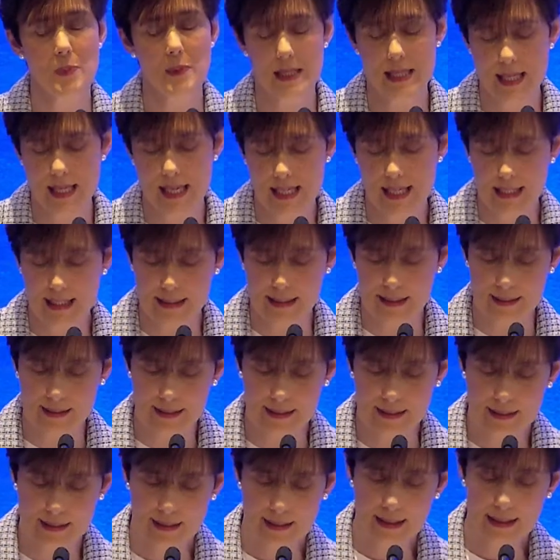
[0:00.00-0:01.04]
taken
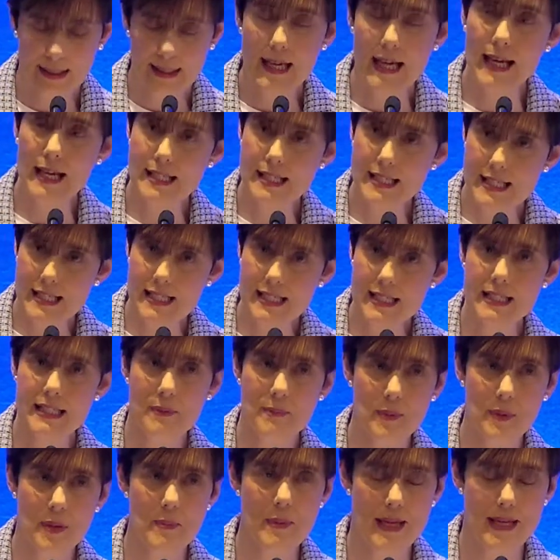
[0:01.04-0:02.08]
and indeed
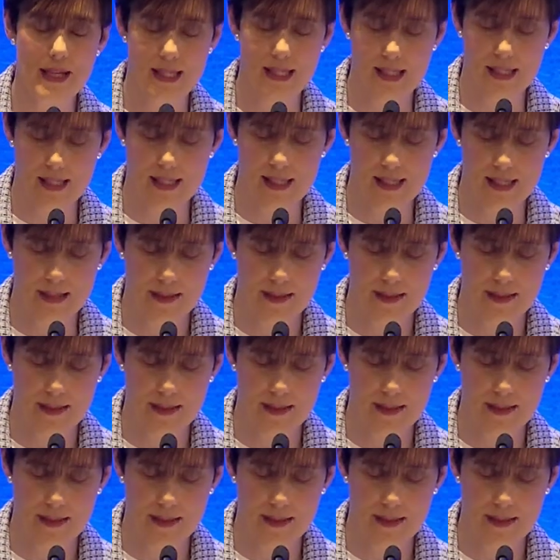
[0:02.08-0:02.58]
implemented.